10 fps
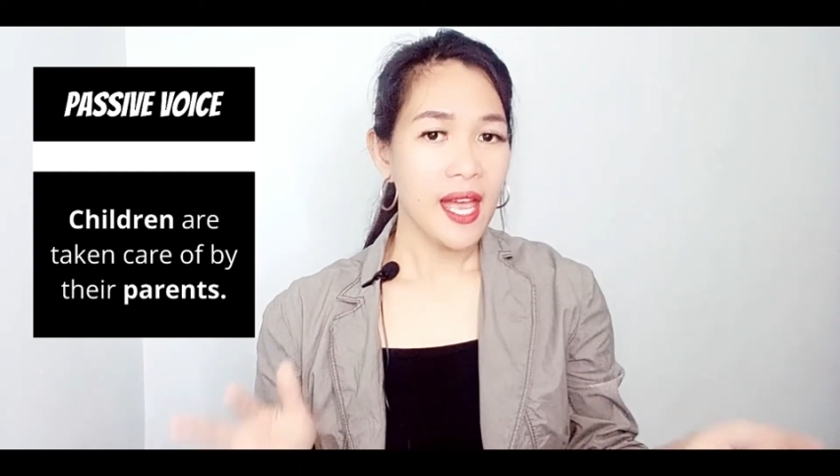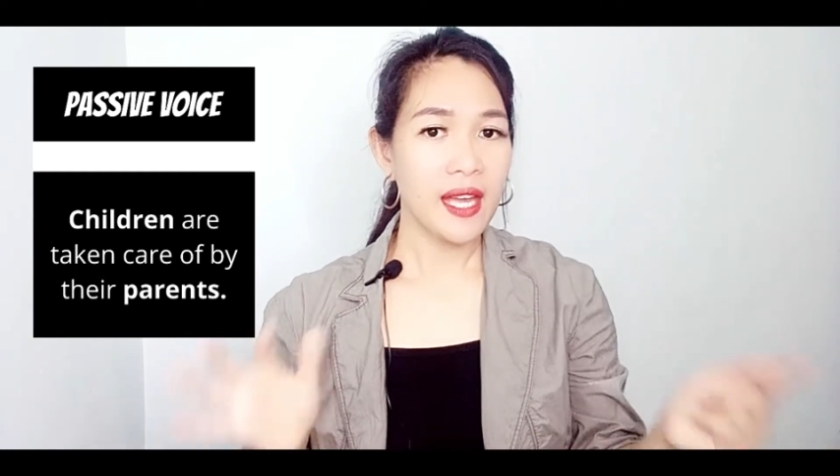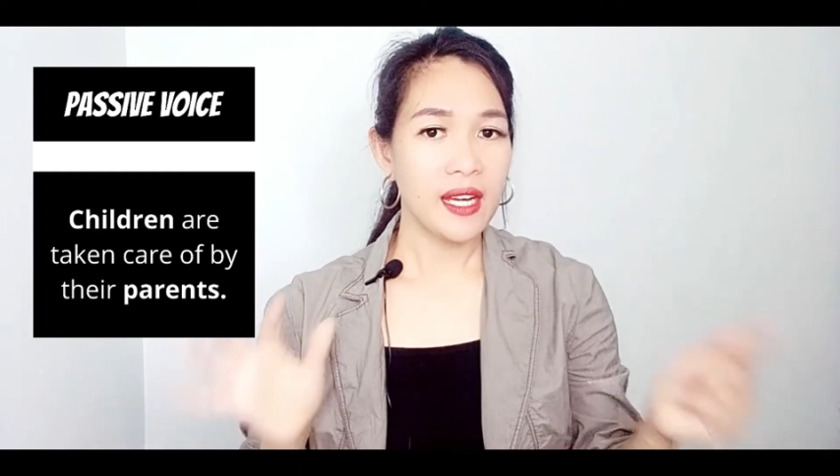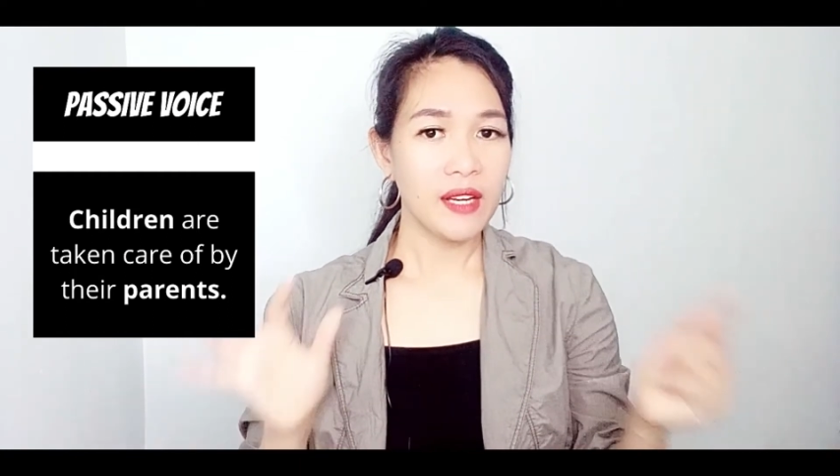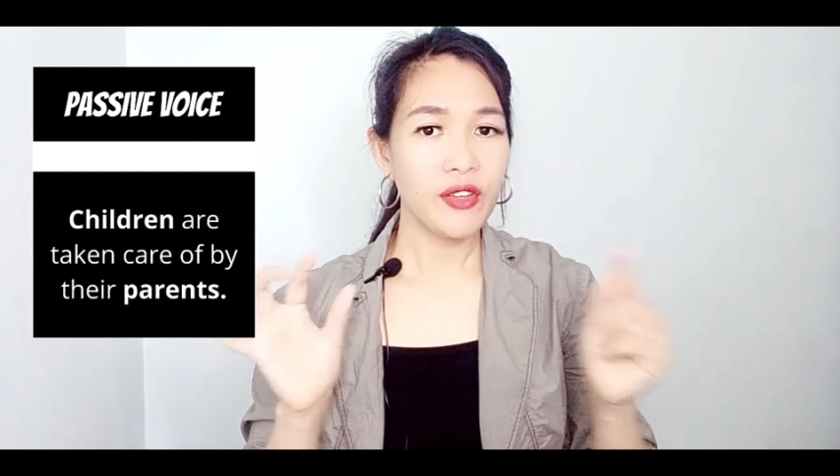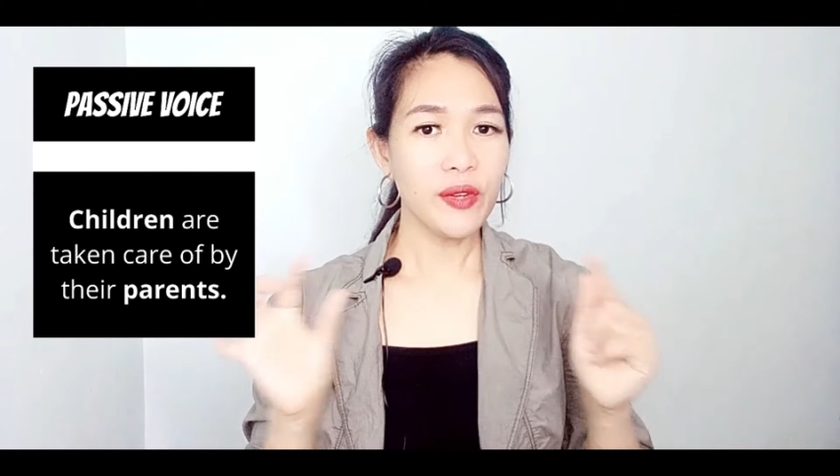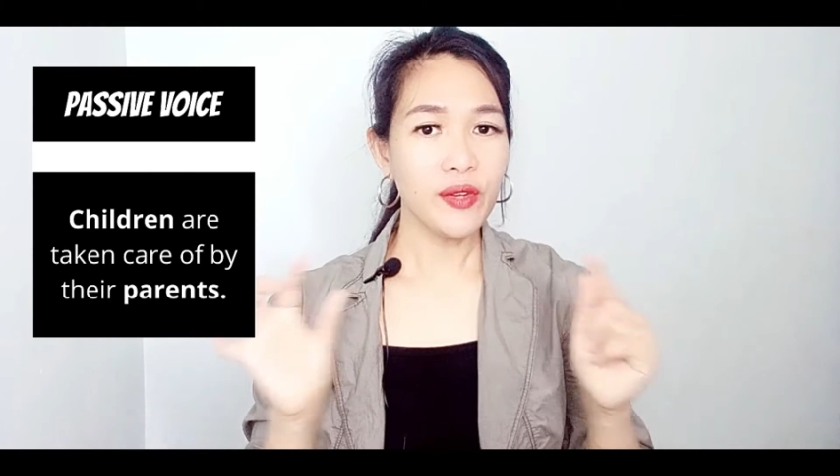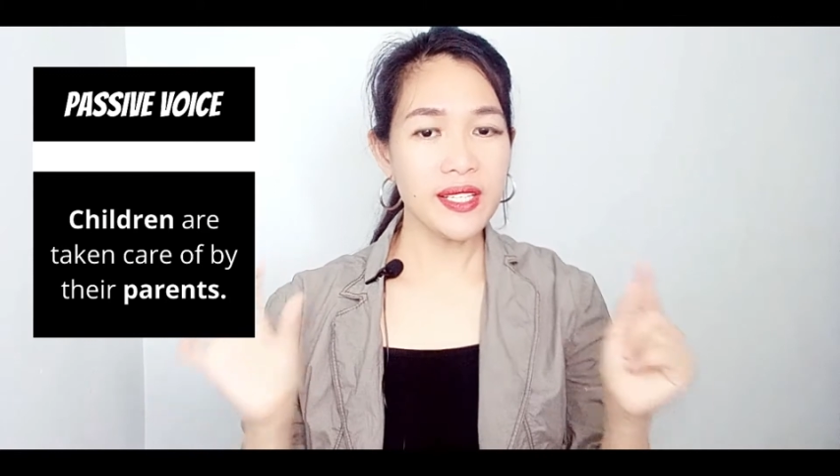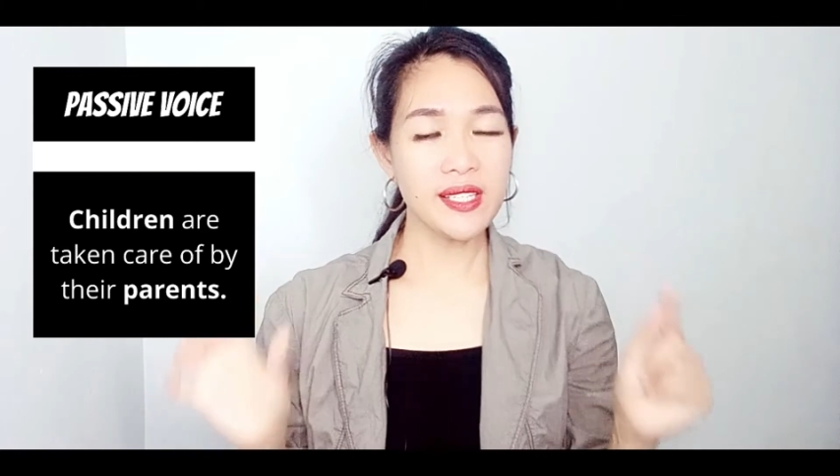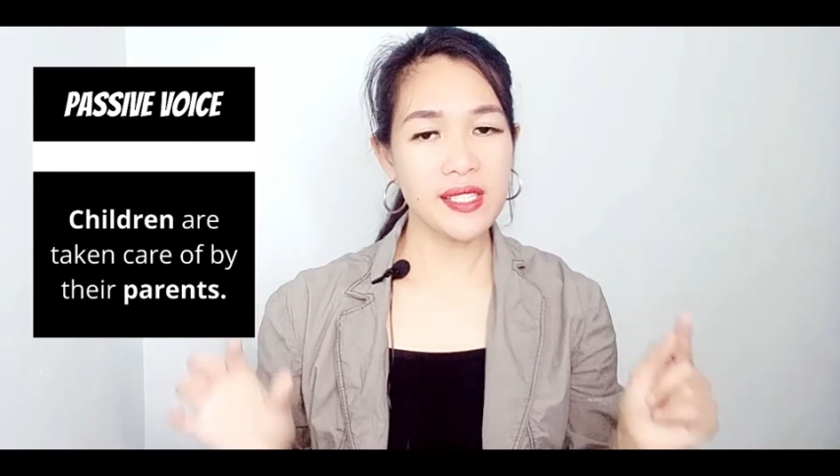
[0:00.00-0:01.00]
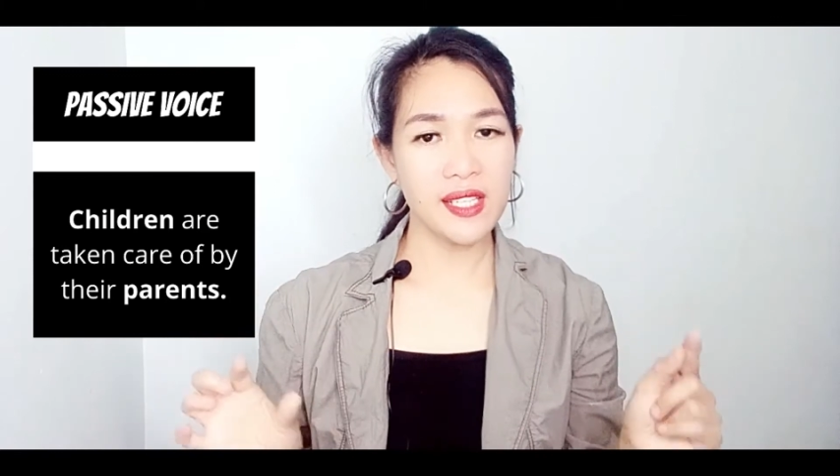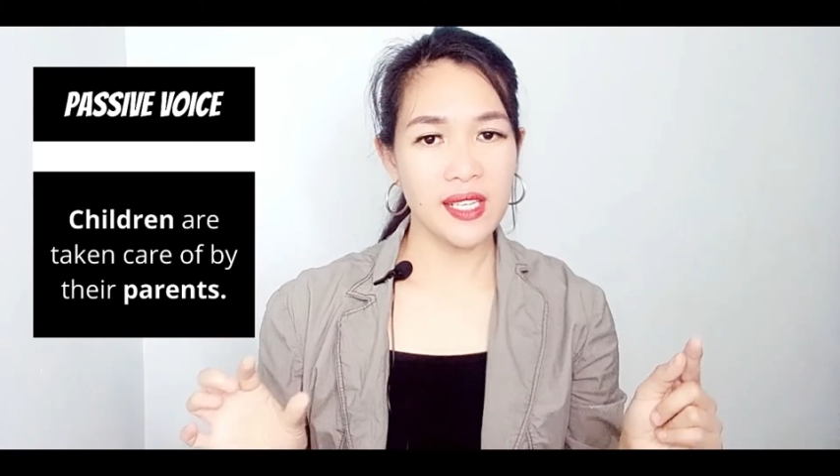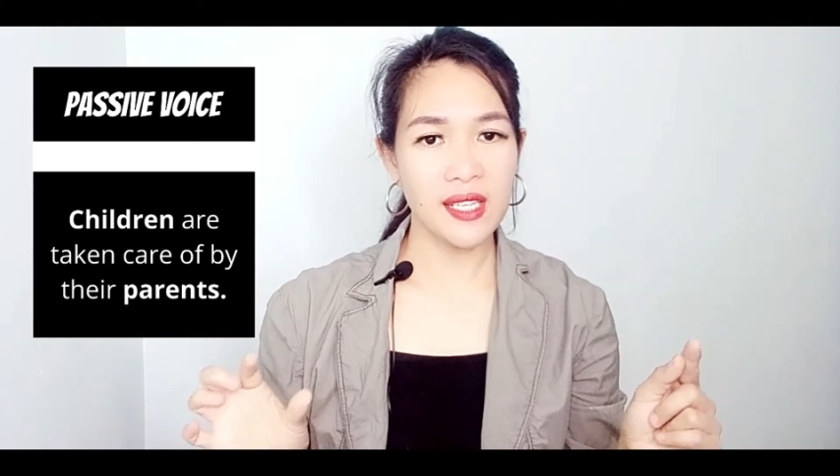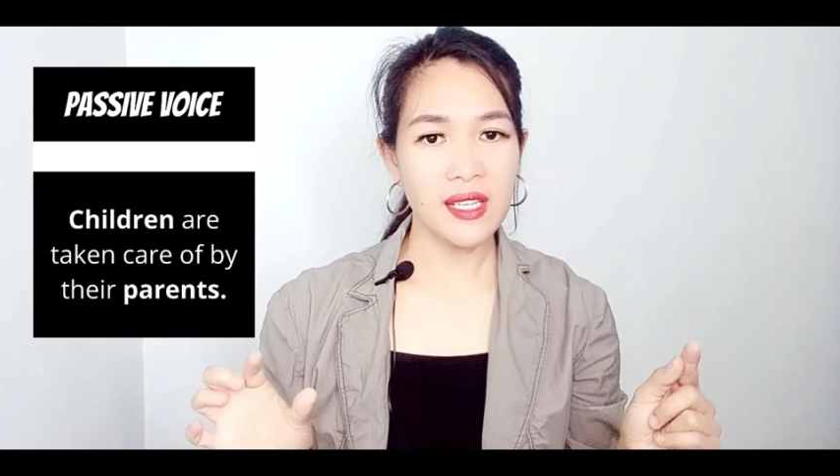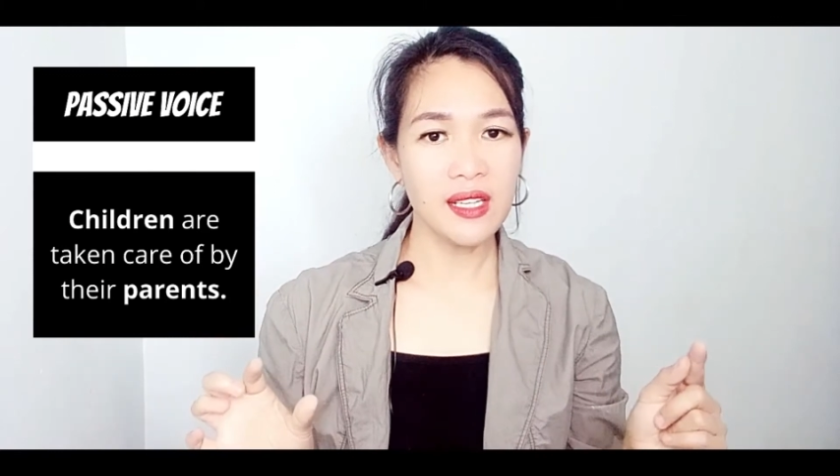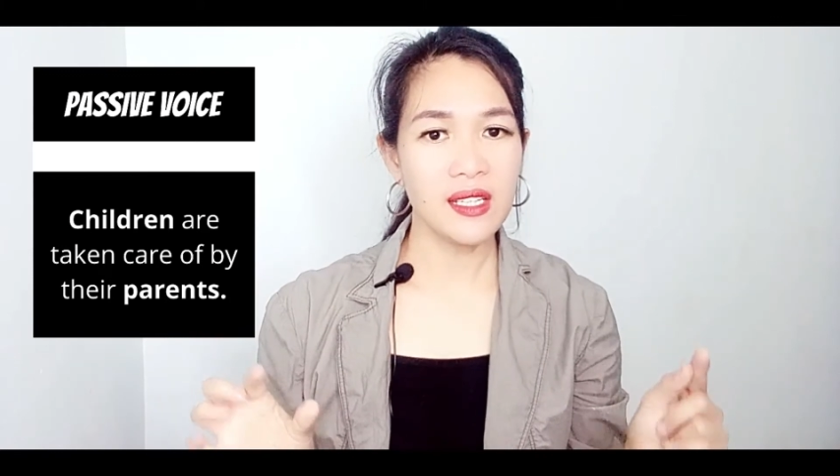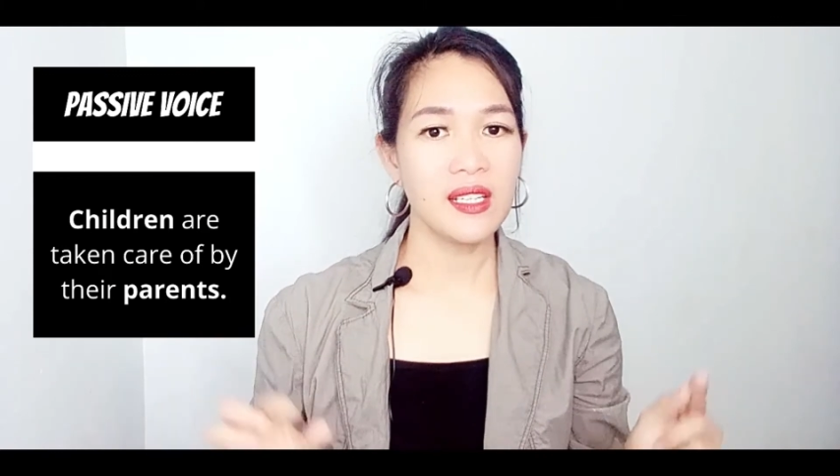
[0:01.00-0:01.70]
And if you can see,